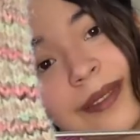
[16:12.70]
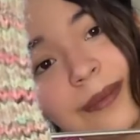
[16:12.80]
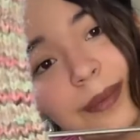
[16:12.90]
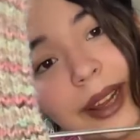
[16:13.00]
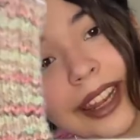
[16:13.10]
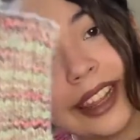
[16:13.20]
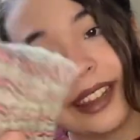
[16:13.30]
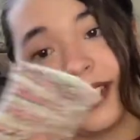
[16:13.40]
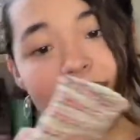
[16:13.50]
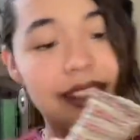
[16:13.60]
But it
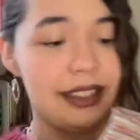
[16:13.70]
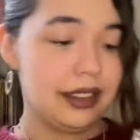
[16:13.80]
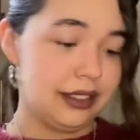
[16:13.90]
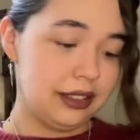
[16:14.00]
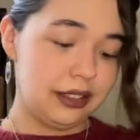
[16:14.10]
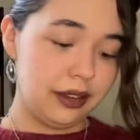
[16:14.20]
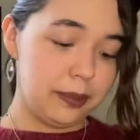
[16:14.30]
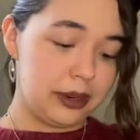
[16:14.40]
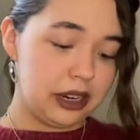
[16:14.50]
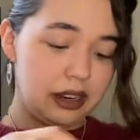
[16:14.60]
is this
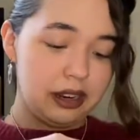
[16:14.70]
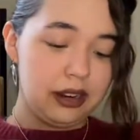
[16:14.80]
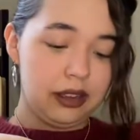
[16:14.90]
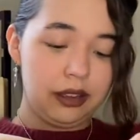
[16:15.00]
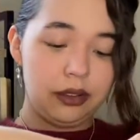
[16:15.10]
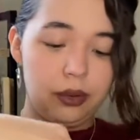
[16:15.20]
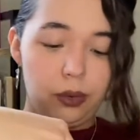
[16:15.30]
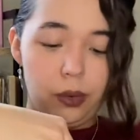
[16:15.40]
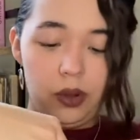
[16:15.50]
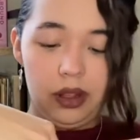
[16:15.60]
super
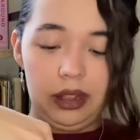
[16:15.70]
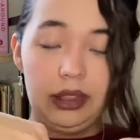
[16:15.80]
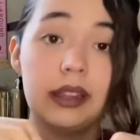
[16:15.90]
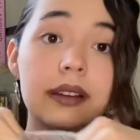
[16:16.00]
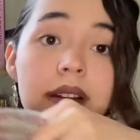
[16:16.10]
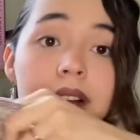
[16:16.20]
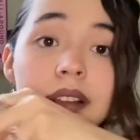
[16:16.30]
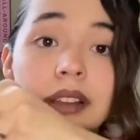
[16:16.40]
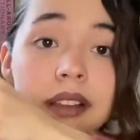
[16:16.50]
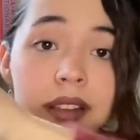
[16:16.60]
cool
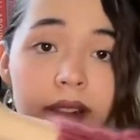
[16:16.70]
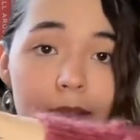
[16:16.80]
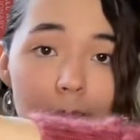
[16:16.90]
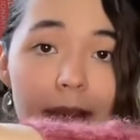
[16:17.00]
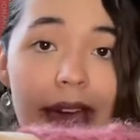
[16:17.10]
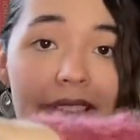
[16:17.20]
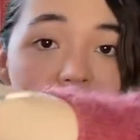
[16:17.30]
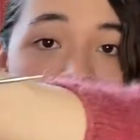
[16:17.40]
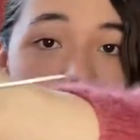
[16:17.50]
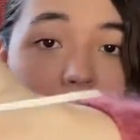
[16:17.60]

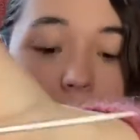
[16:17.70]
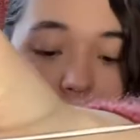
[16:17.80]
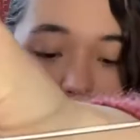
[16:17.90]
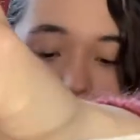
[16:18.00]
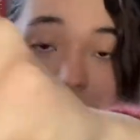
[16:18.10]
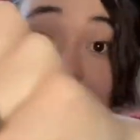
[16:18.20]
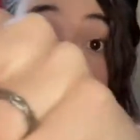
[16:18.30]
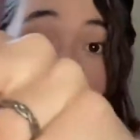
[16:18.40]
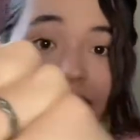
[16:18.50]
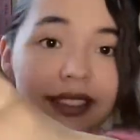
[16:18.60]
pattern with this
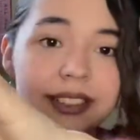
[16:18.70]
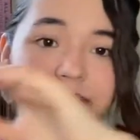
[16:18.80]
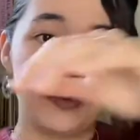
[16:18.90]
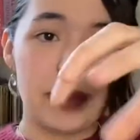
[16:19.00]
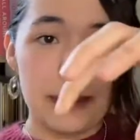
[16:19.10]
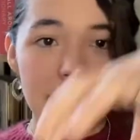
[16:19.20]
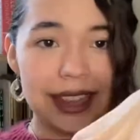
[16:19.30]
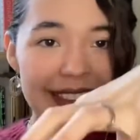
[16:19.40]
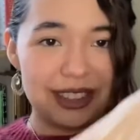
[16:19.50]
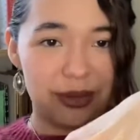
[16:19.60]
yarn. Sorry, my mic
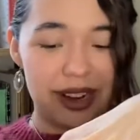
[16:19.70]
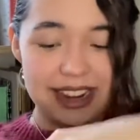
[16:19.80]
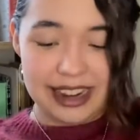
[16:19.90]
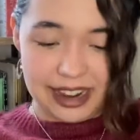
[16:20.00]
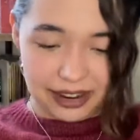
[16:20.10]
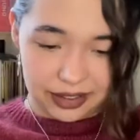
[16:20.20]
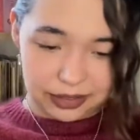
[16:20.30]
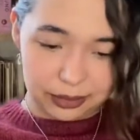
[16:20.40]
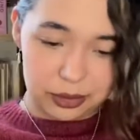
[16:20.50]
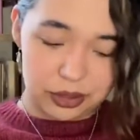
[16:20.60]
is right here,
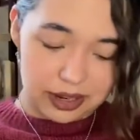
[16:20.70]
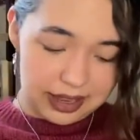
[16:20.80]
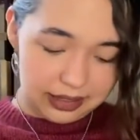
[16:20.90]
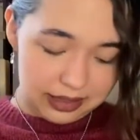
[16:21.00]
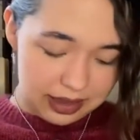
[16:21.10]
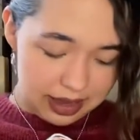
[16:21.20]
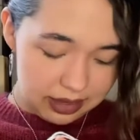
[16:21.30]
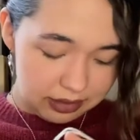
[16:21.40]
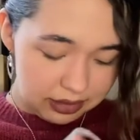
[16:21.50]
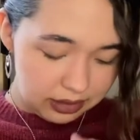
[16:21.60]
so I'm trying not
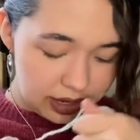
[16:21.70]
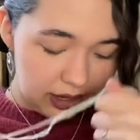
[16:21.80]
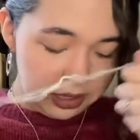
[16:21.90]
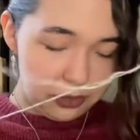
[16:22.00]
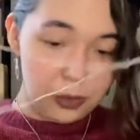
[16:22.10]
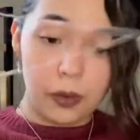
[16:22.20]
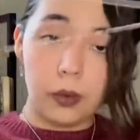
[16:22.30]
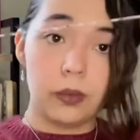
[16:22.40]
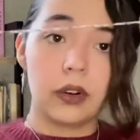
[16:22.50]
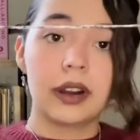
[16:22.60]
to knock you
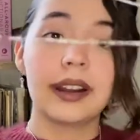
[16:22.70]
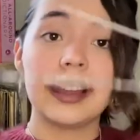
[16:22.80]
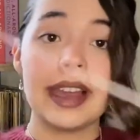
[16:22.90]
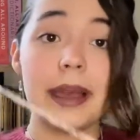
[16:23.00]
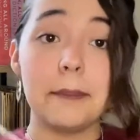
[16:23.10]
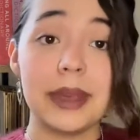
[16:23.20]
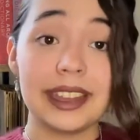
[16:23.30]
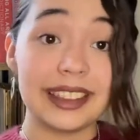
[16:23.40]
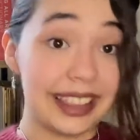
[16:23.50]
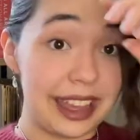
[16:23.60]
over and make
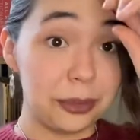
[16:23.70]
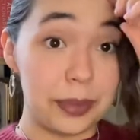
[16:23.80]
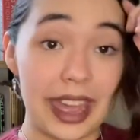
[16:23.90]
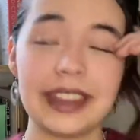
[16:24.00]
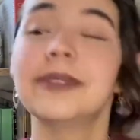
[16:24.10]
a loud bang.